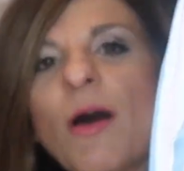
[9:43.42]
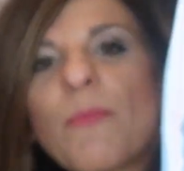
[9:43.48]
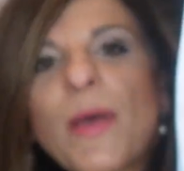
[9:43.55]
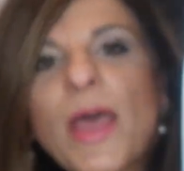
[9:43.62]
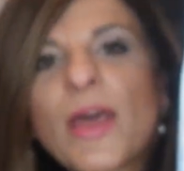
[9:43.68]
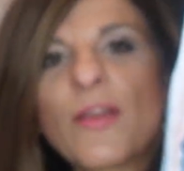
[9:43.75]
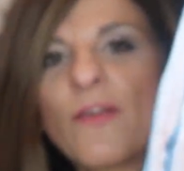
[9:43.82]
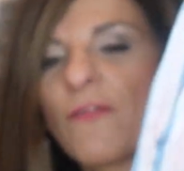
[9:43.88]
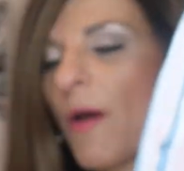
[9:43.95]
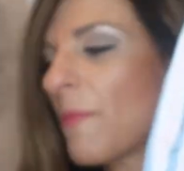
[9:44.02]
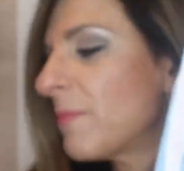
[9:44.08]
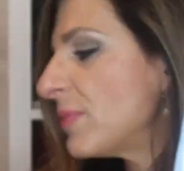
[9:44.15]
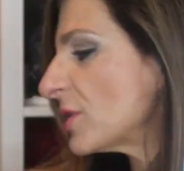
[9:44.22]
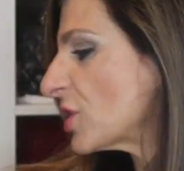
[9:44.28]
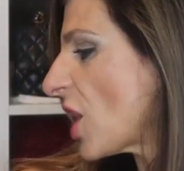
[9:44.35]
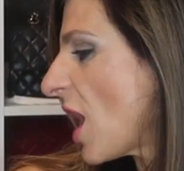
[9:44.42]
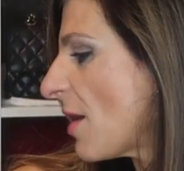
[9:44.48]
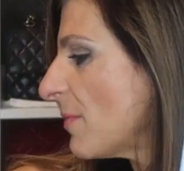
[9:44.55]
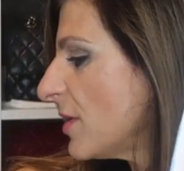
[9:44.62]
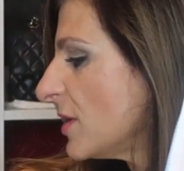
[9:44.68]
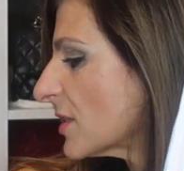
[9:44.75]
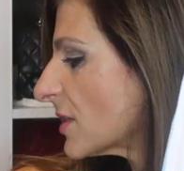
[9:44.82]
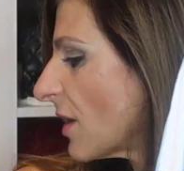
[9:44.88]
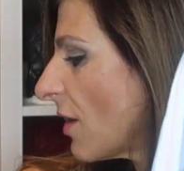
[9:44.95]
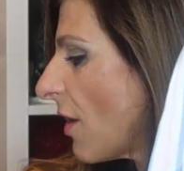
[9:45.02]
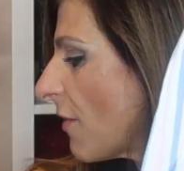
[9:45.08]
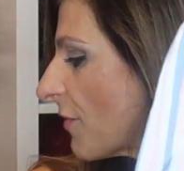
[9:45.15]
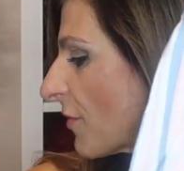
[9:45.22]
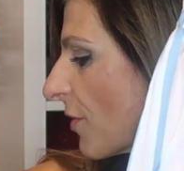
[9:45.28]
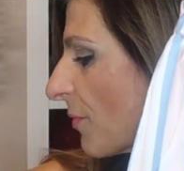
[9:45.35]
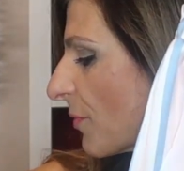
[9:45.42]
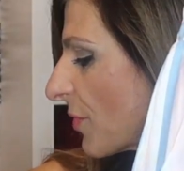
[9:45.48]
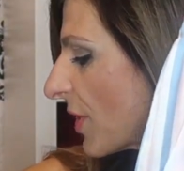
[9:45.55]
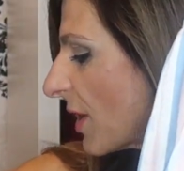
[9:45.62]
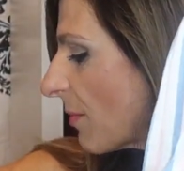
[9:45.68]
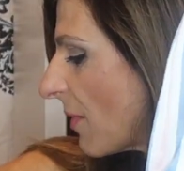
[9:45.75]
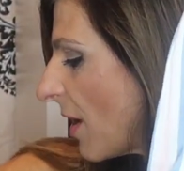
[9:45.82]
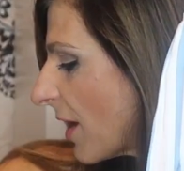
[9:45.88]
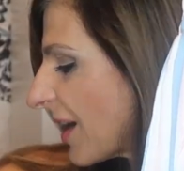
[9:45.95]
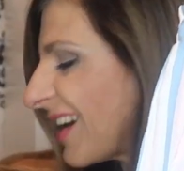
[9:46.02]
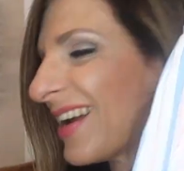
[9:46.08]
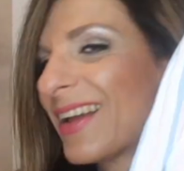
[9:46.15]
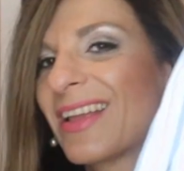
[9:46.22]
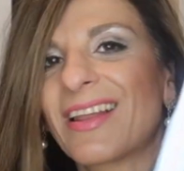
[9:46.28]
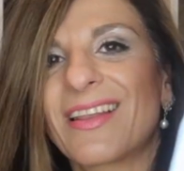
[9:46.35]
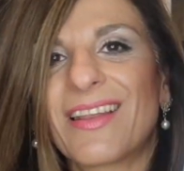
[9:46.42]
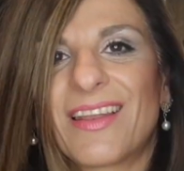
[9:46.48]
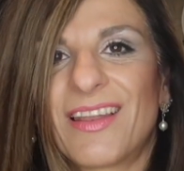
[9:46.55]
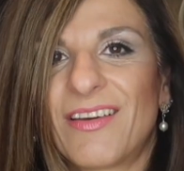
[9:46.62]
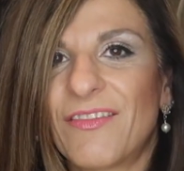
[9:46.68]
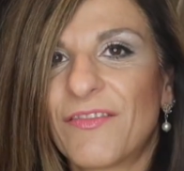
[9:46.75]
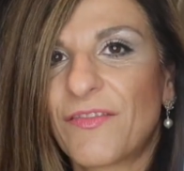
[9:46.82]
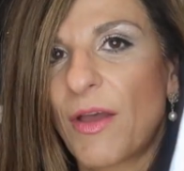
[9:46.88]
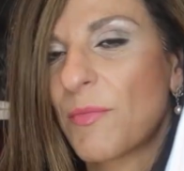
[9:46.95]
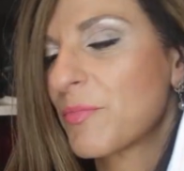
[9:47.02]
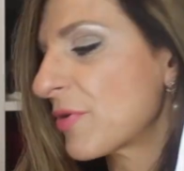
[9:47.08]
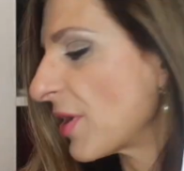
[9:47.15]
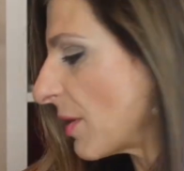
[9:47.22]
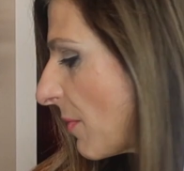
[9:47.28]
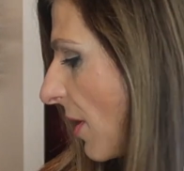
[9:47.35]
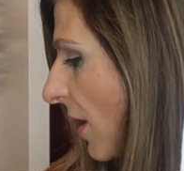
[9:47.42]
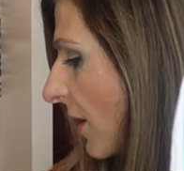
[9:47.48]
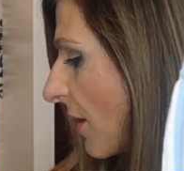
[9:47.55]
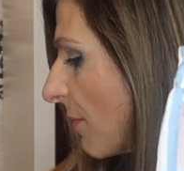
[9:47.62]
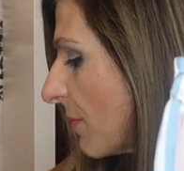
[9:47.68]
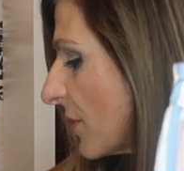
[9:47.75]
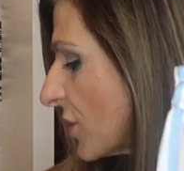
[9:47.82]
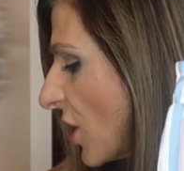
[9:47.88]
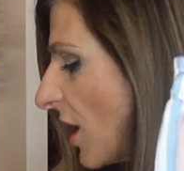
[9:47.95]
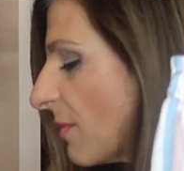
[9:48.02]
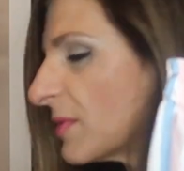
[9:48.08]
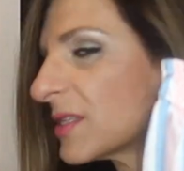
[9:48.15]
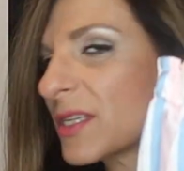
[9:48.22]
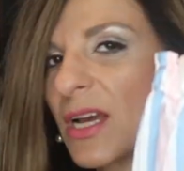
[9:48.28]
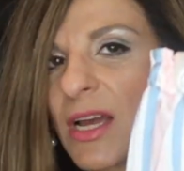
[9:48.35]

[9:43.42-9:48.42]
a pair of pyjamas from Primark. I love Primark pyjamas.